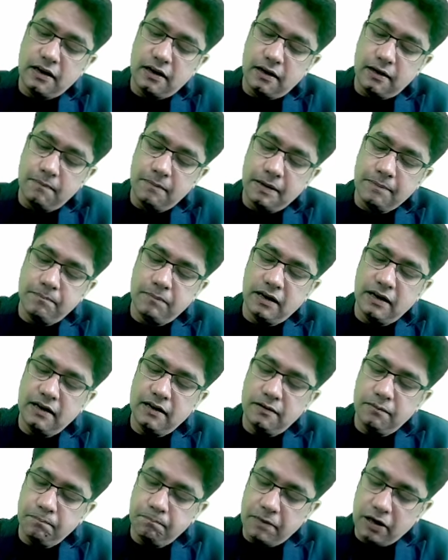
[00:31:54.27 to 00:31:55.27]

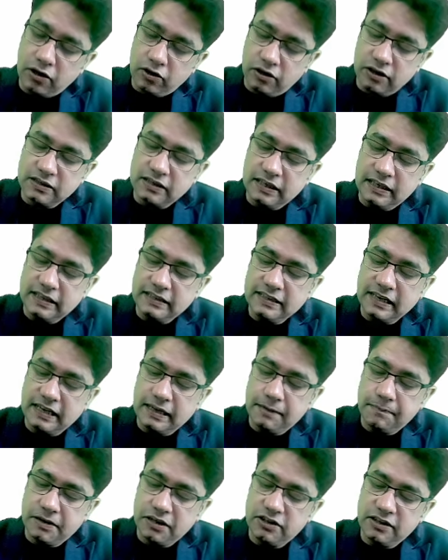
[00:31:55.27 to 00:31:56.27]
Remember, because it is an
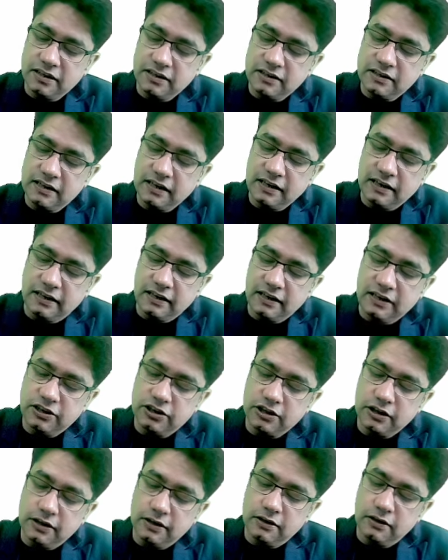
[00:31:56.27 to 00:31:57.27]
emergency
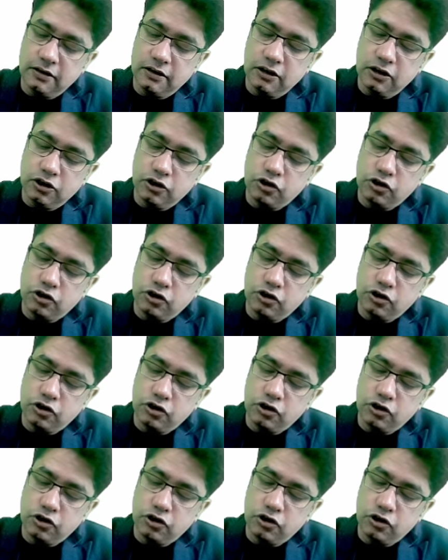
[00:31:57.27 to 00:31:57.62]
condition,